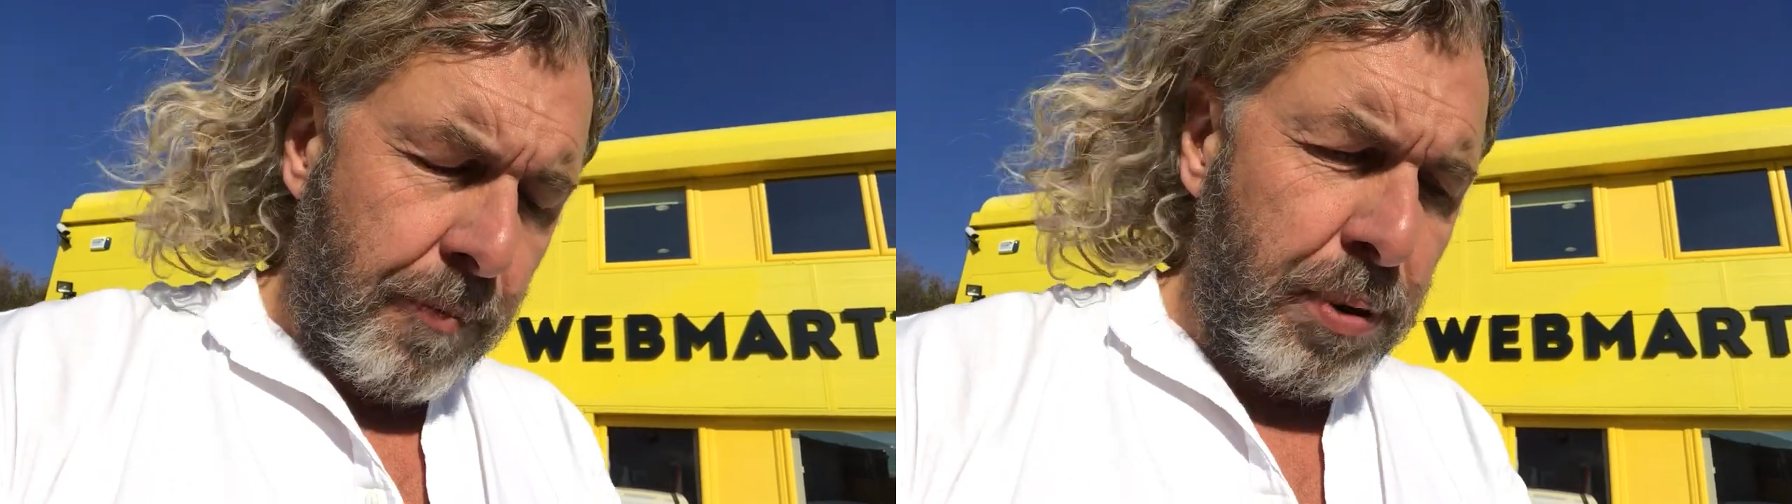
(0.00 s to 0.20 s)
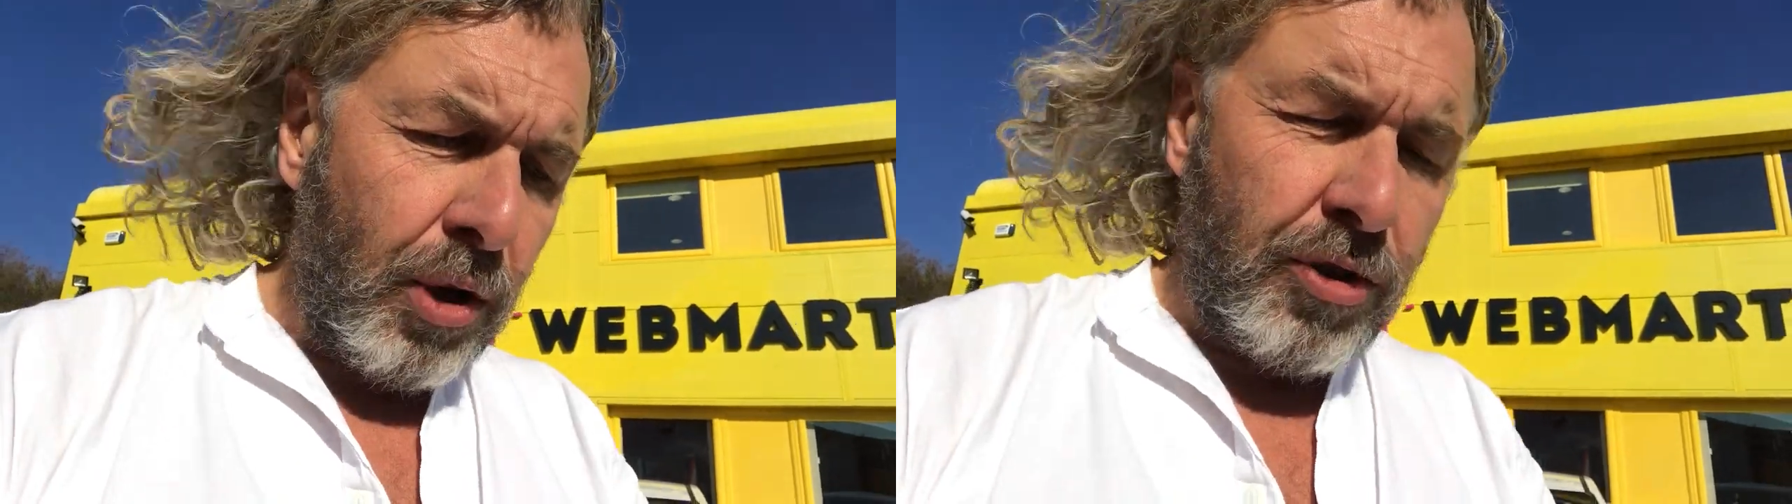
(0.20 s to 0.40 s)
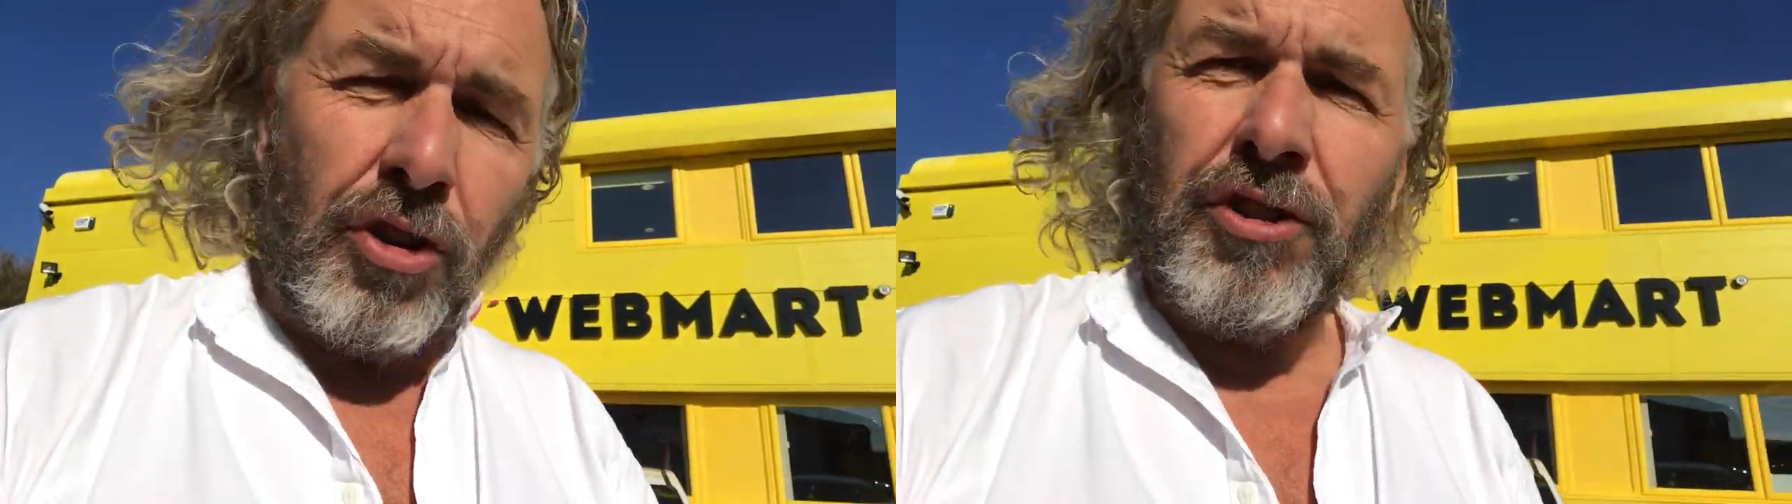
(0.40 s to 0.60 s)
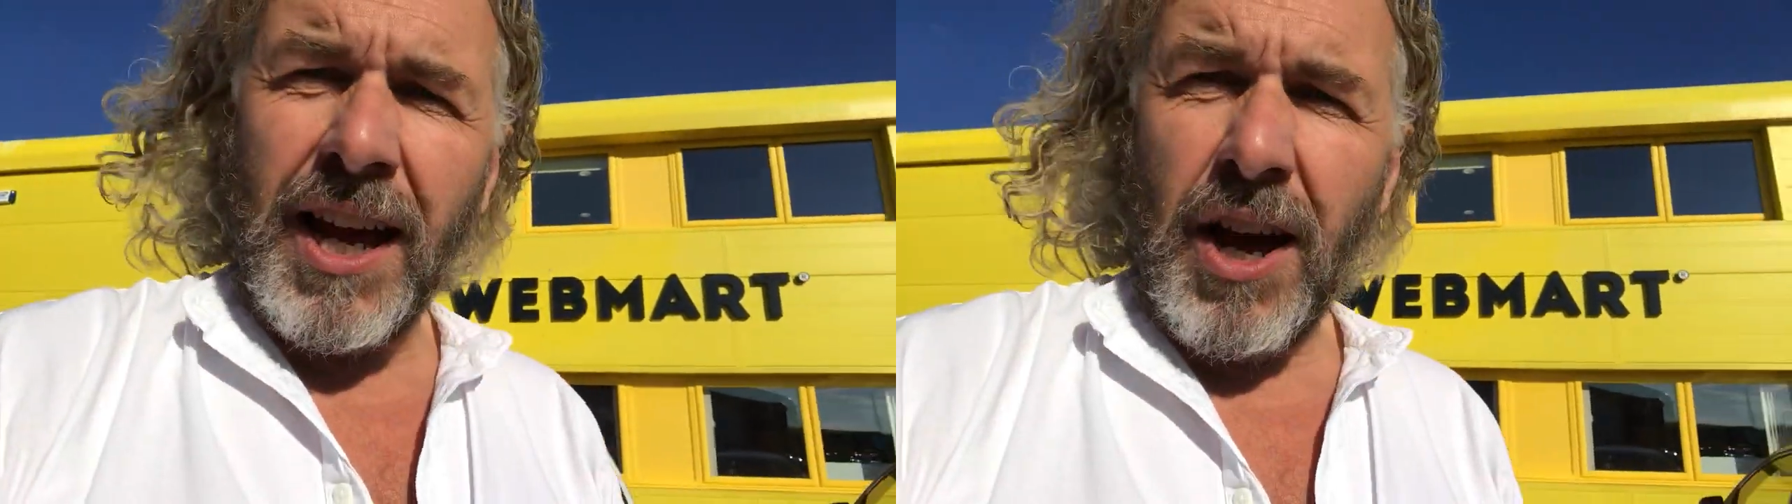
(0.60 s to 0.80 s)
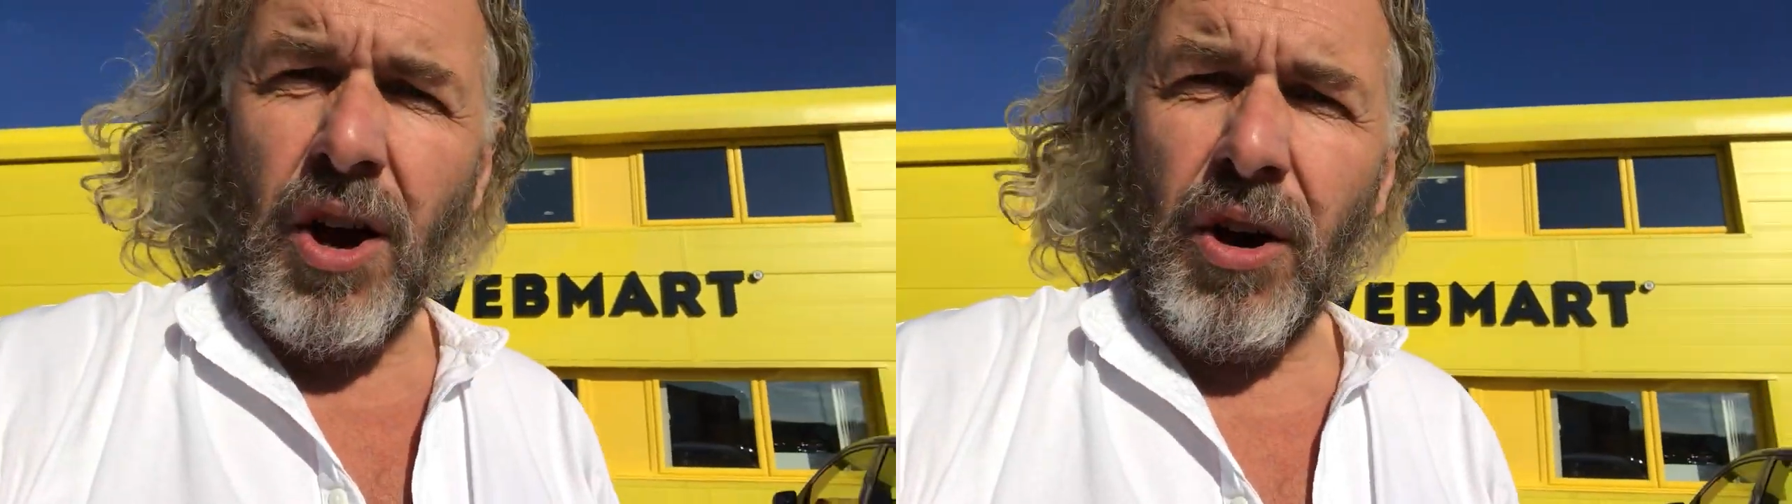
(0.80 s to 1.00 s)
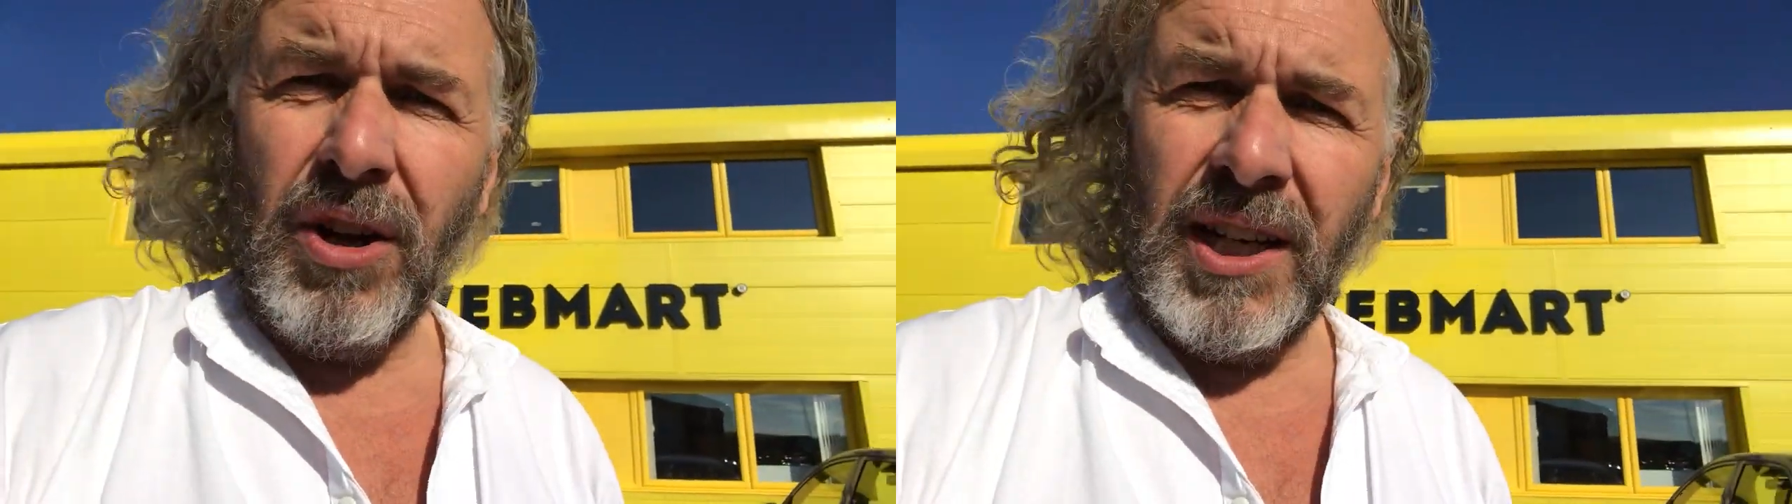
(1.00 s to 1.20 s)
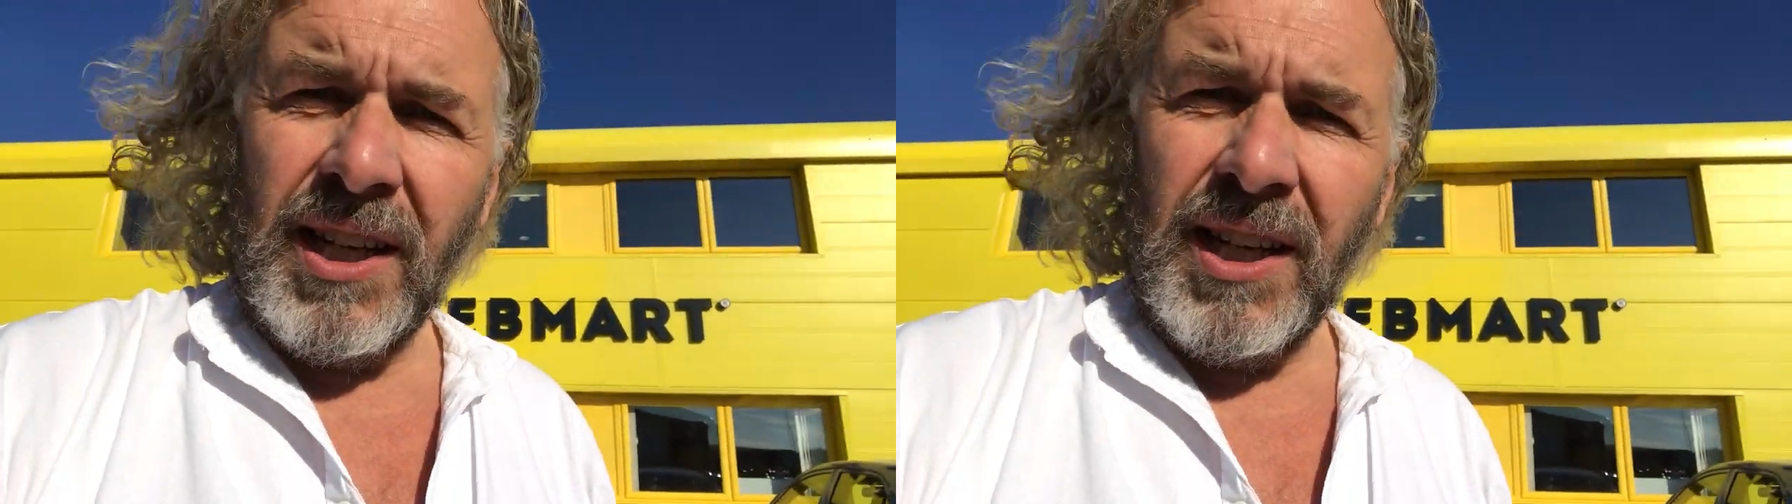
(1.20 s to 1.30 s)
And the plug does get hot.